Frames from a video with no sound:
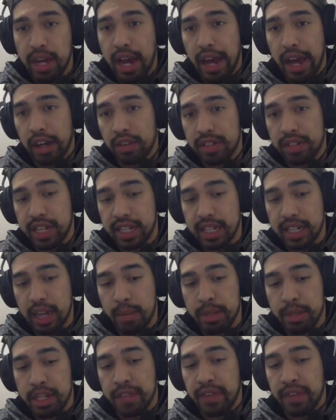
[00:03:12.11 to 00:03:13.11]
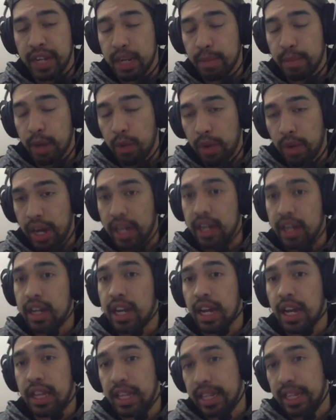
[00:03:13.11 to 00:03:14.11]
I don't take damage if I hit my white,
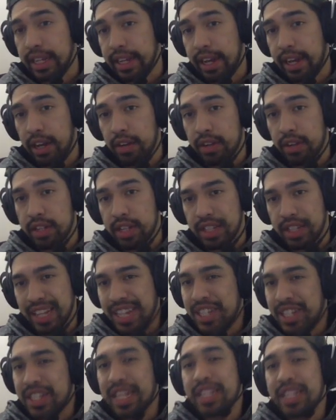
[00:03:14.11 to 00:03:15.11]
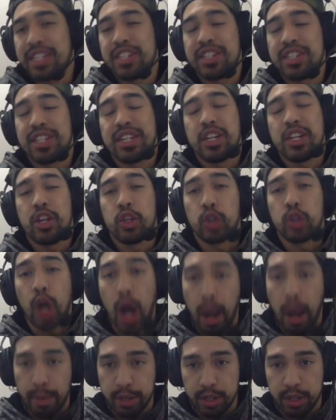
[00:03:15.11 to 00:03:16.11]
and they get KO'd instead. That's that's just another
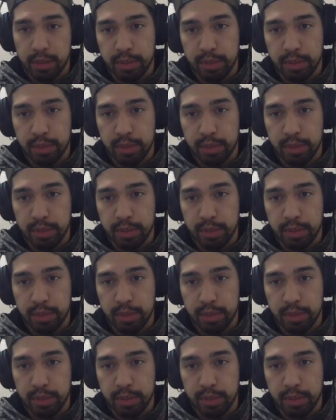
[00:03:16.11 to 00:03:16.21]
option.